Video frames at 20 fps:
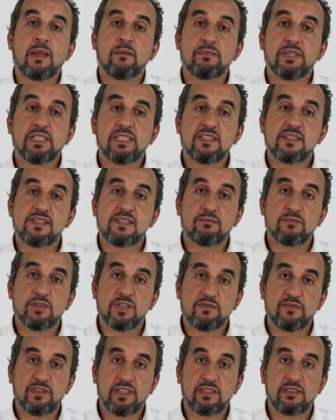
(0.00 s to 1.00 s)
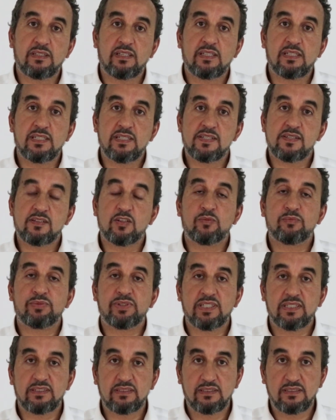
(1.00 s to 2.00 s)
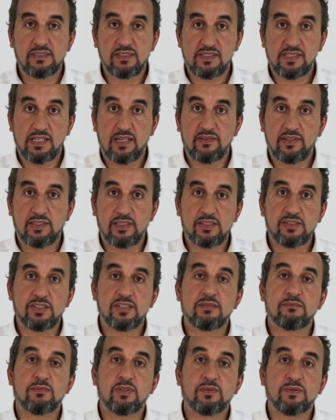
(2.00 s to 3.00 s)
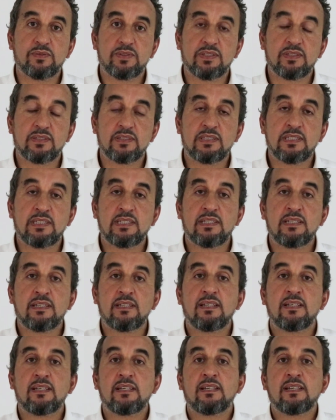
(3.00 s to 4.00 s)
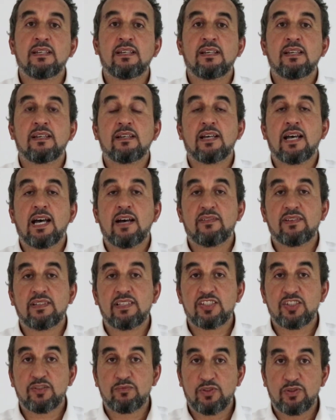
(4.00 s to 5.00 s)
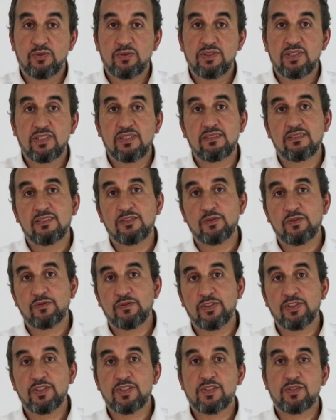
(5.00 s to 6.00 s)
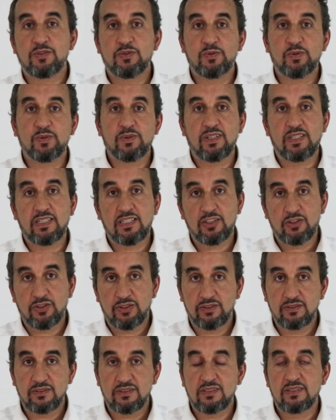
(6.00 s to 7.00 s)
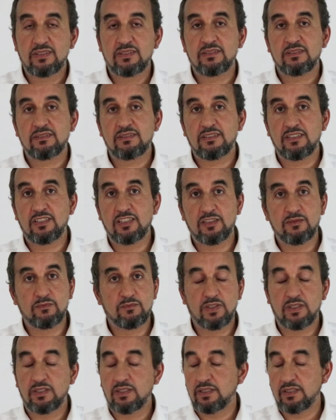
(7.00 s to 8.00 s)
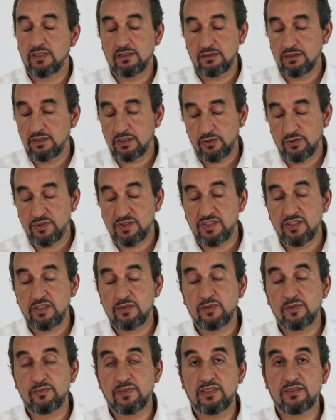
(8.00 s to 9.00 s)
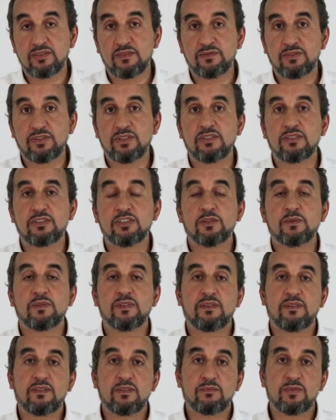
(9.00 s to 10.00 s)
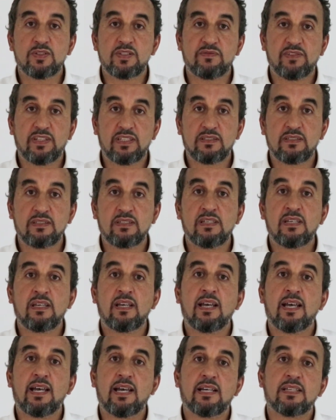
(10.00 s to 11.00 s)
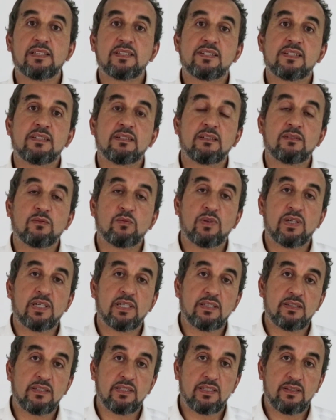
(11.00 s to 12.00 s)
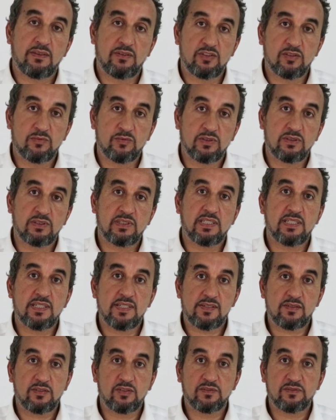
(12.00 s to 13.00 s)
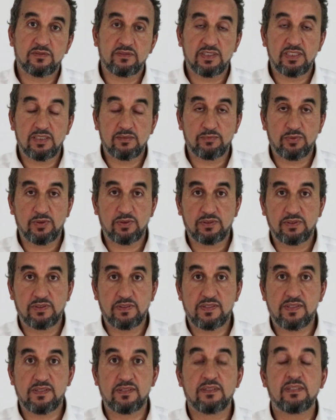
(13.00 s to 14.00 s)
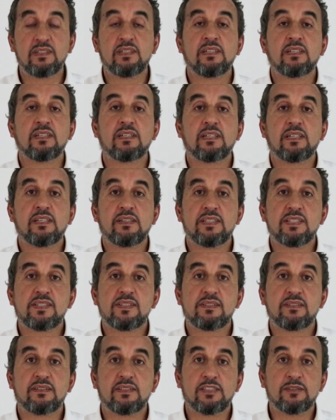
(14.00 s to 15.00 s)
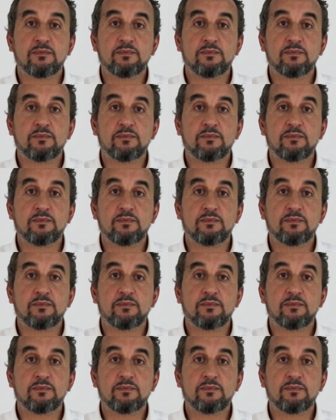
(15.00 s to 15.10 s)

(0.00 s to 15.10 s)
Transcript: means the MOSFET is operating in its avalanche mode. Avalanche mode refers to a current, a considerable amount of current going through the MOSFET, hence why the thermal is of importance in this